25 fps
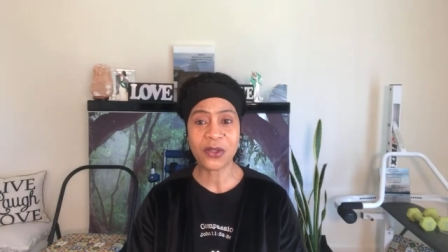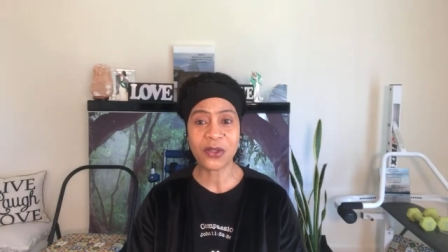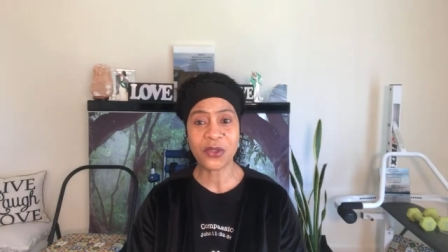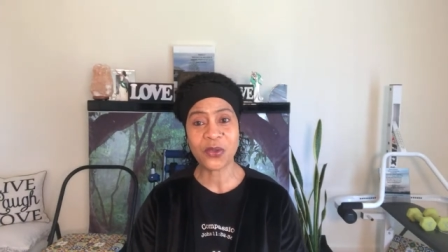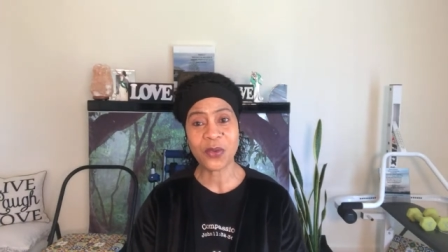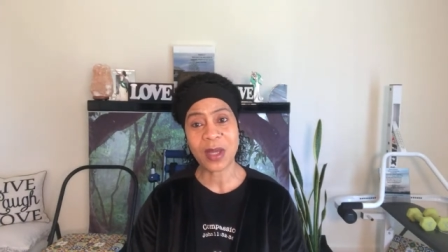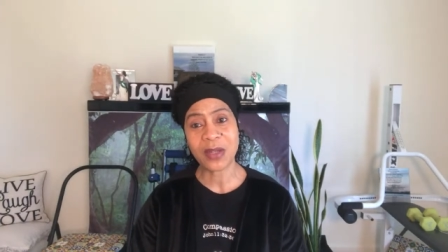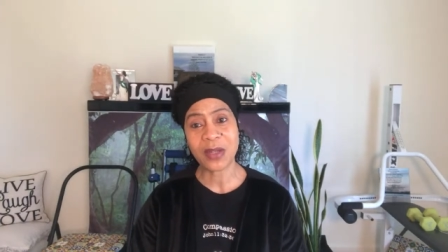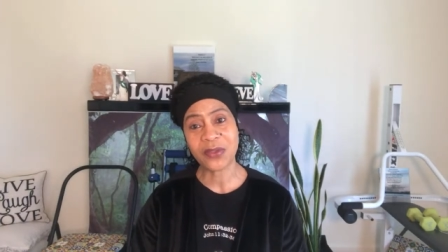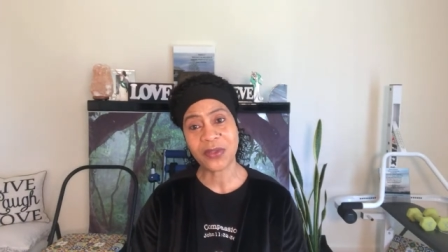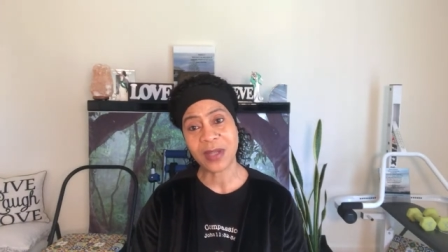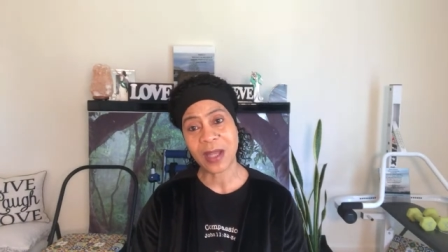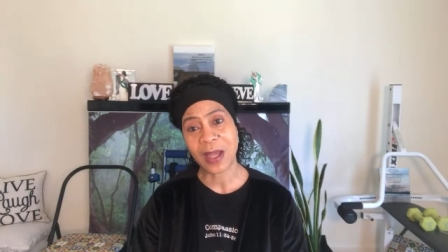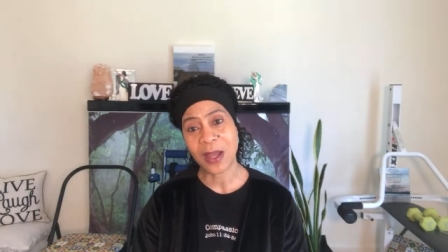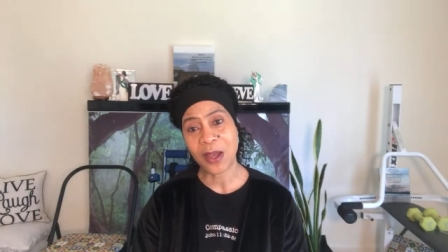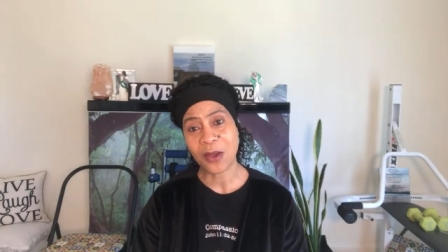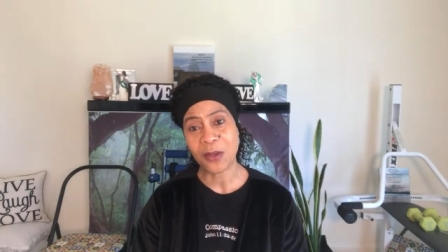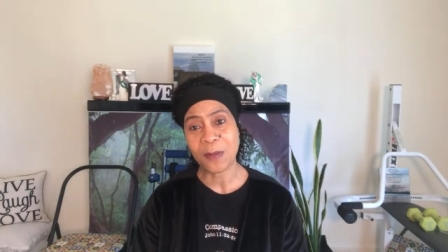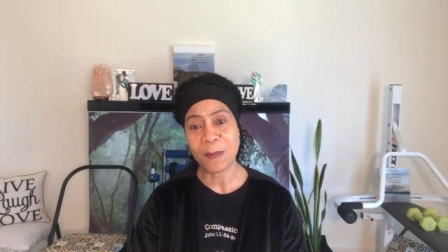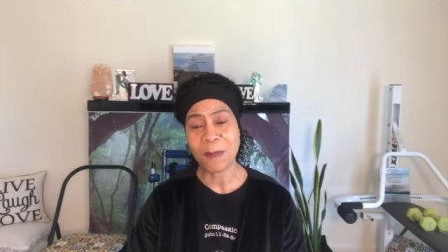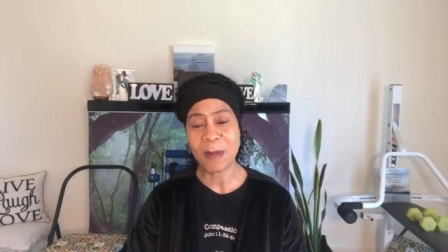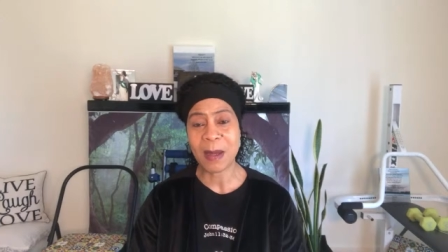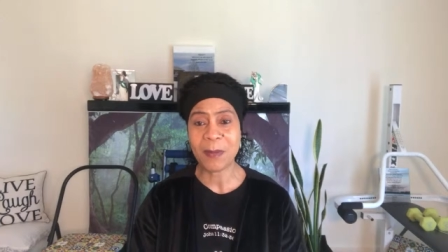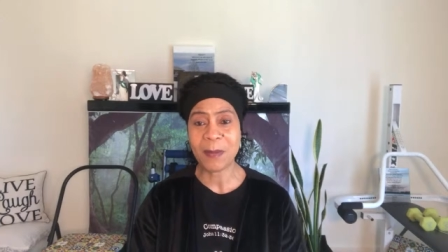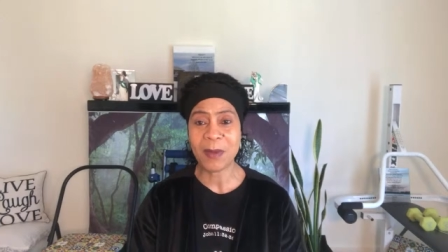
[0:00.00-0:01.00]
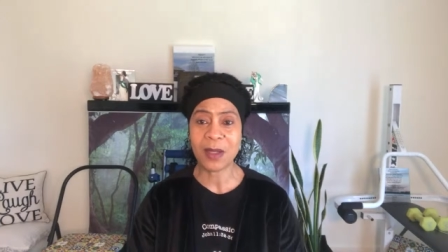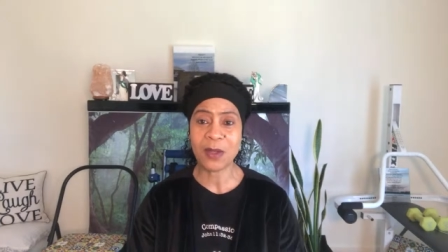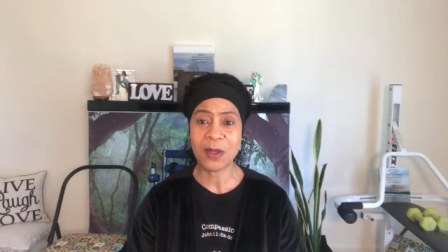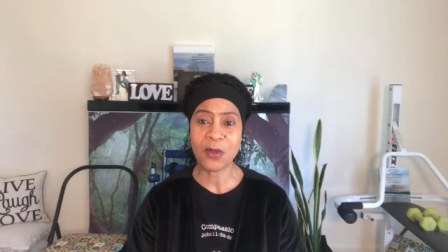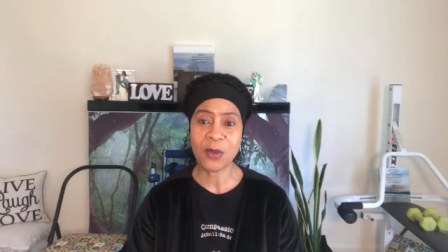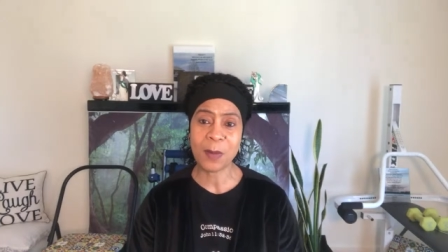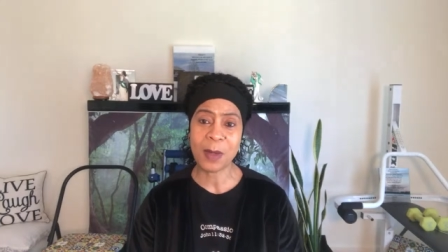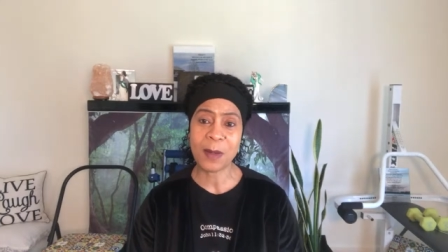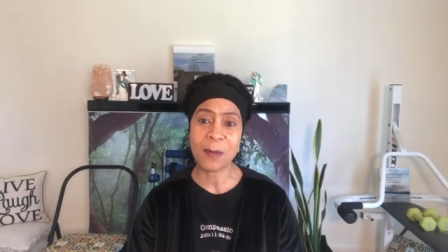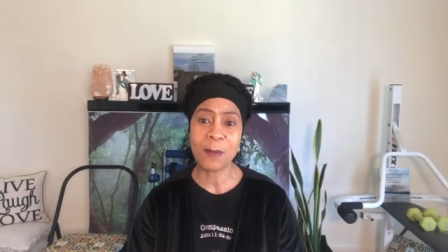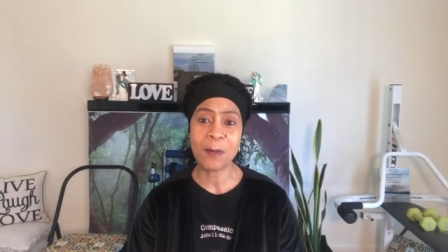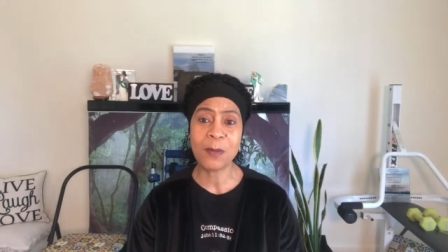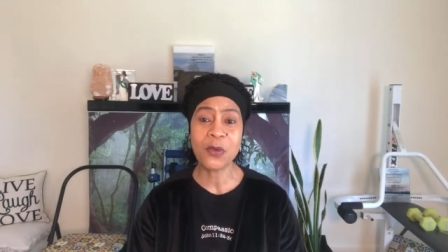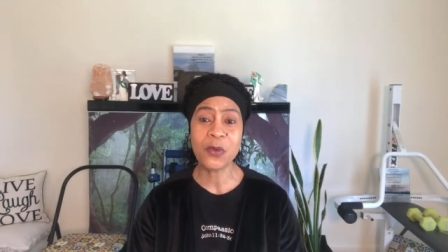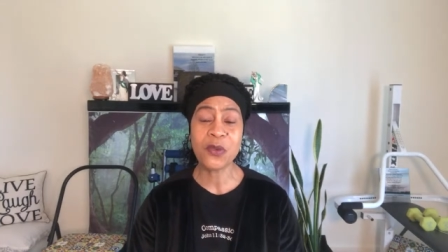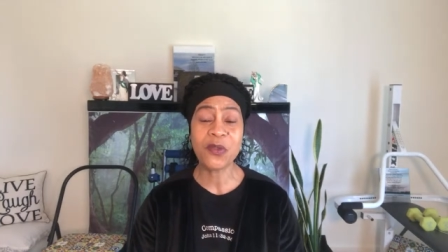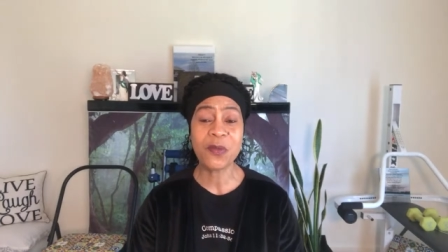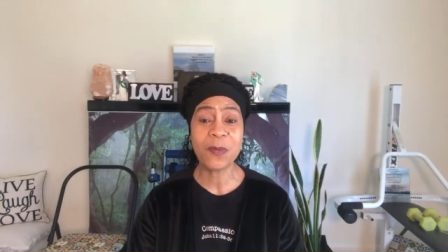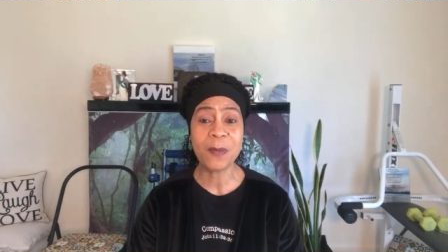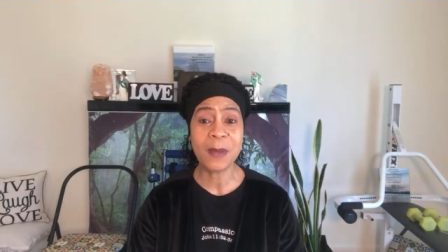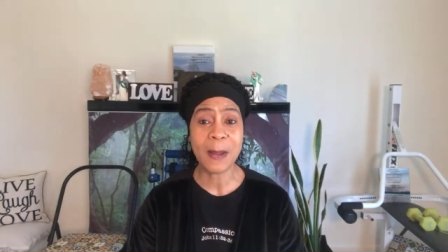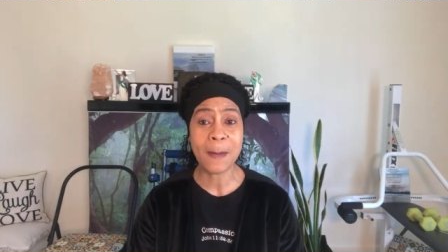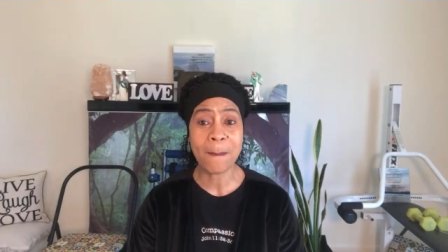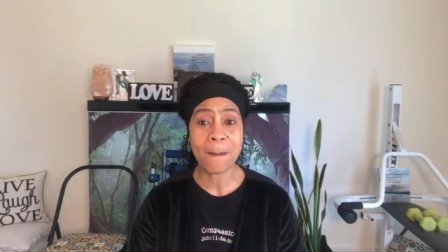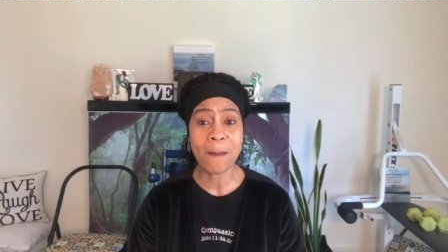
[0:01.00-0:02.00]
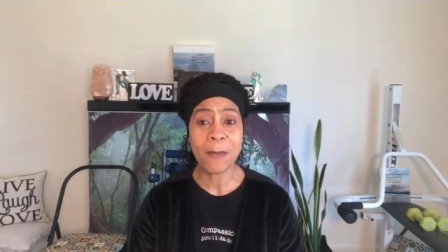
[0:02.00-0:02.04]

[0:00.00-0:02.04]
stressed out. Maybe a little bit of movement